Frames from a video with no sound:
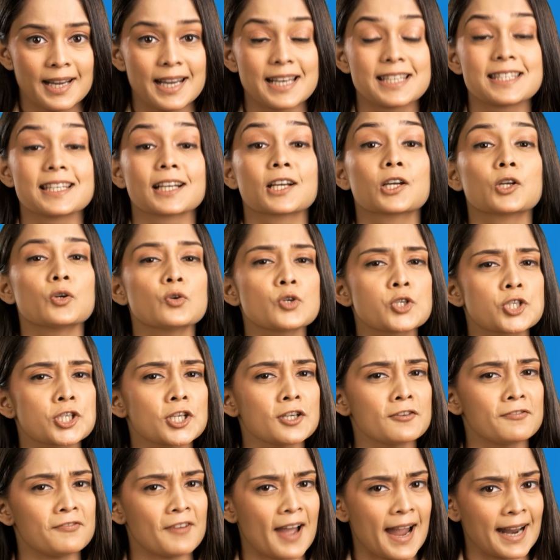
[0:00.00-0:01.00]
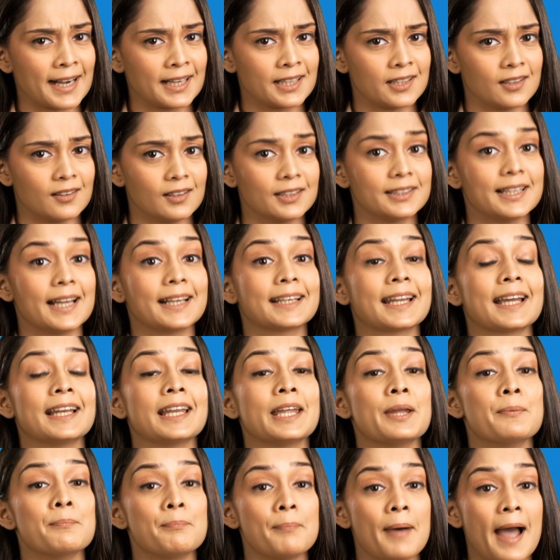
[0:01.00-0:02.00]
It's a crucial factor that
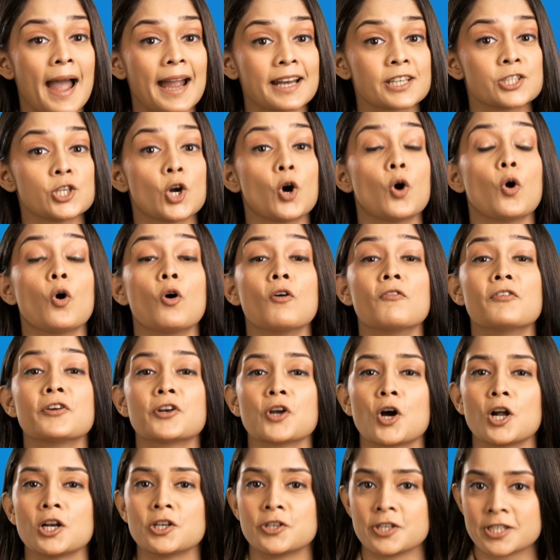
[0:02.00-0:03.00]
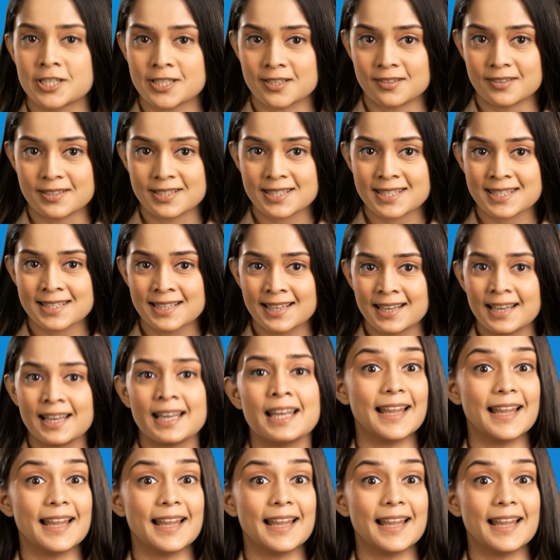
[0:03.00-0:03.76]
can impact your overall returns.